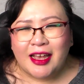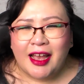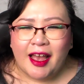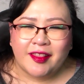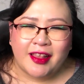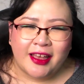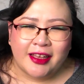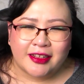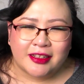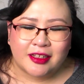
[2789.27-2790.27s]
And
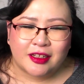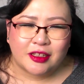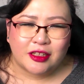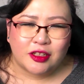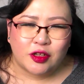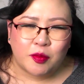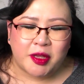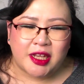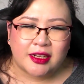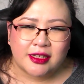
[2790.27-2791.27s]
then, you know,
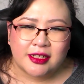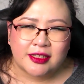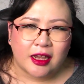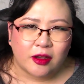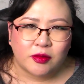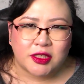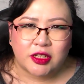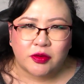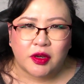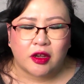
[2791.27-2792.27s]
because I was
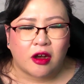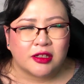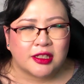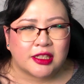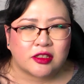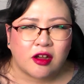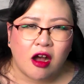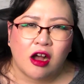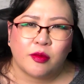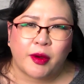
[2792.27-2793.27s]
hearing all of this
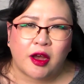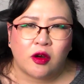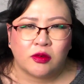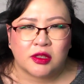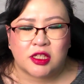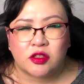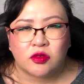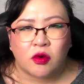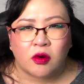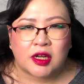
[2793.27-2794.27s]
talk about, oh, this is
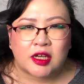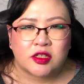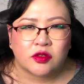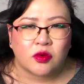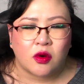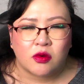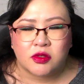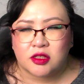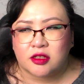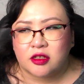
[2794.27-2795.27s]
Ouran High School Host
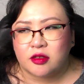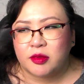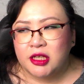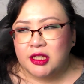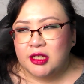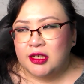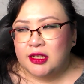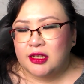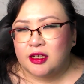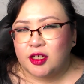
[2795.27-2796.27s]
Club,
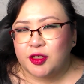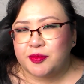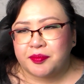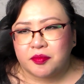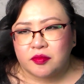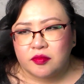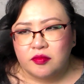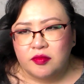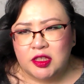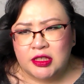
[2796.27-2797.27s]
um,
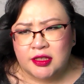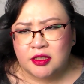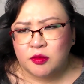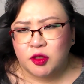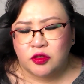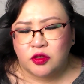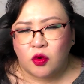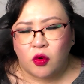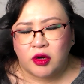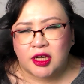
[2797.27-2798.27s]
it's similar to
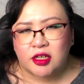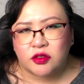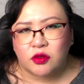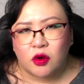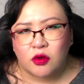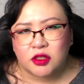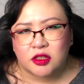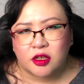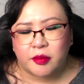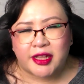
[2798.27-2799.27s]
Ouran High School Host
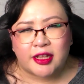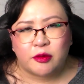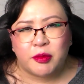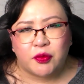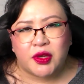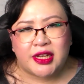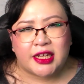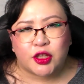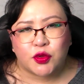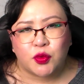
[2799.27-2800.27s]
Club, and then me reading
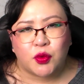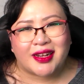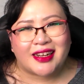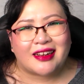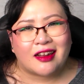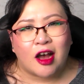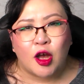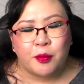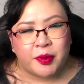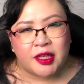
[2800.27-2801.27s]
it through and it
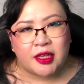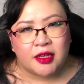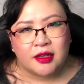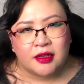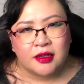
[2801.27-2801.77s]
not being,